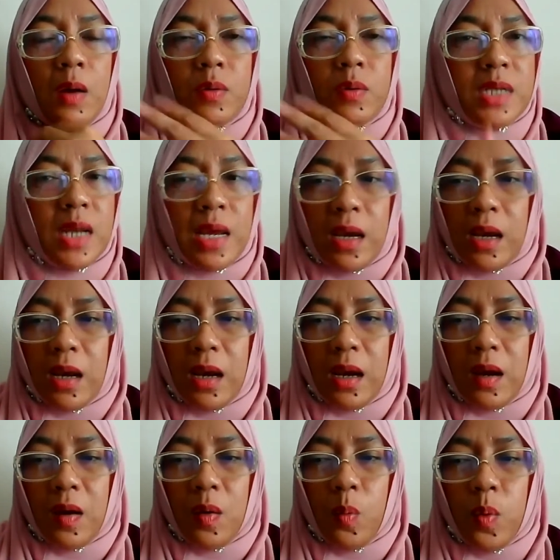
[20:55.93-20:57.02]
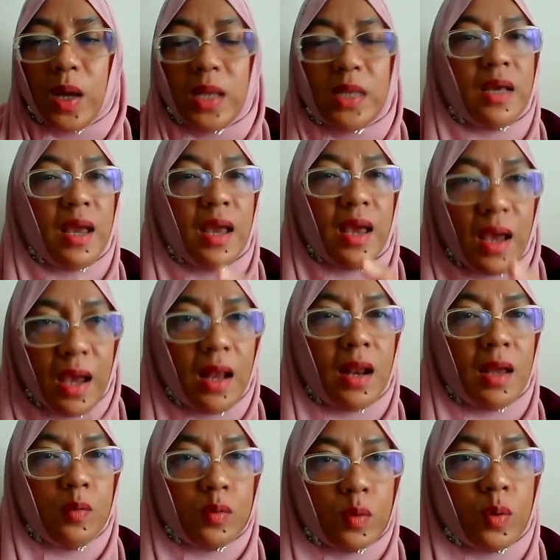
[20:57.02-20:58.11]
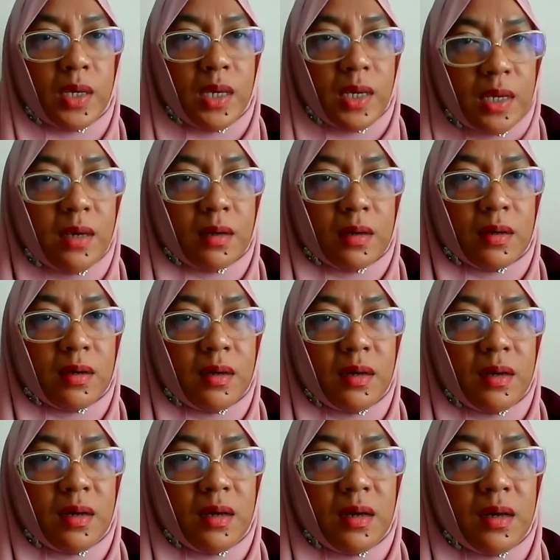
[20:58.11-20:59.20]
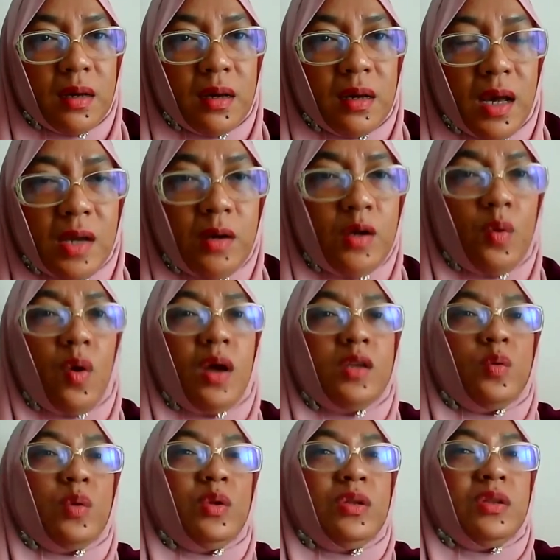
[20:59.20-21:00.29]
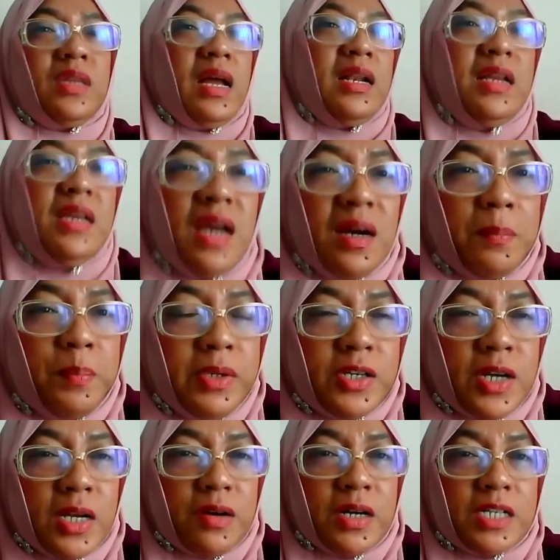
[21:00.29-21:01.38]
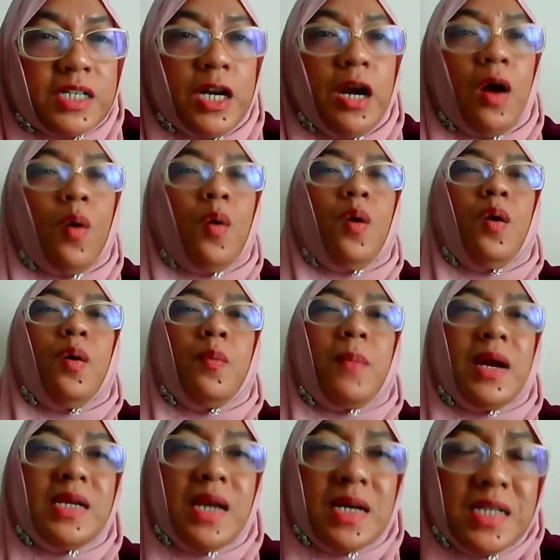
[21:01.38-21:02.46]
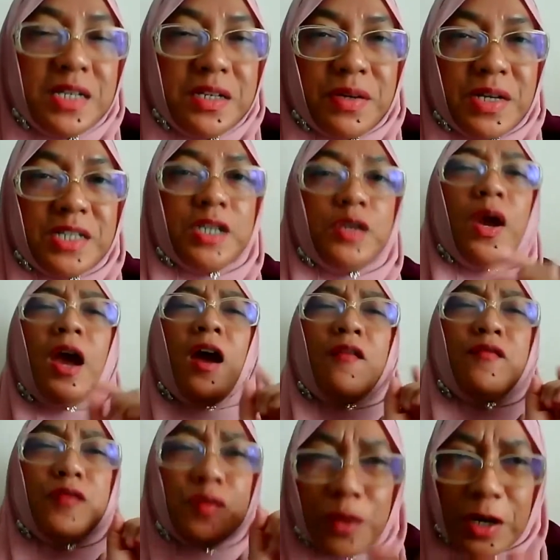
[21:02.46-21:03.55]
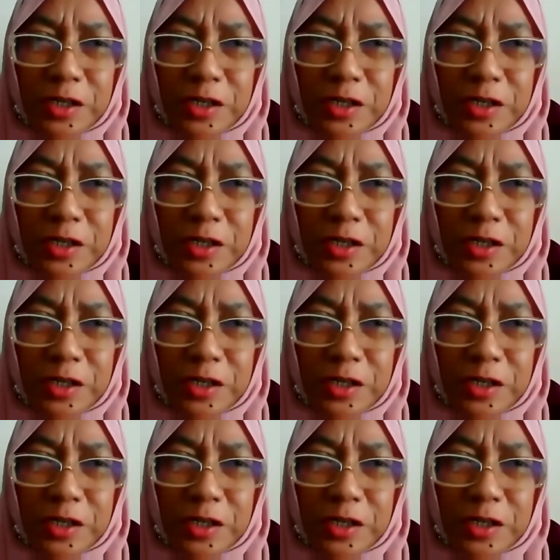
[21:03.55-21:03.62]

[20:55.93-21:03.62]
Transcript: I was like, what the hell are you talking here? And you also want to tell the young generation, oh, my young generation, you have to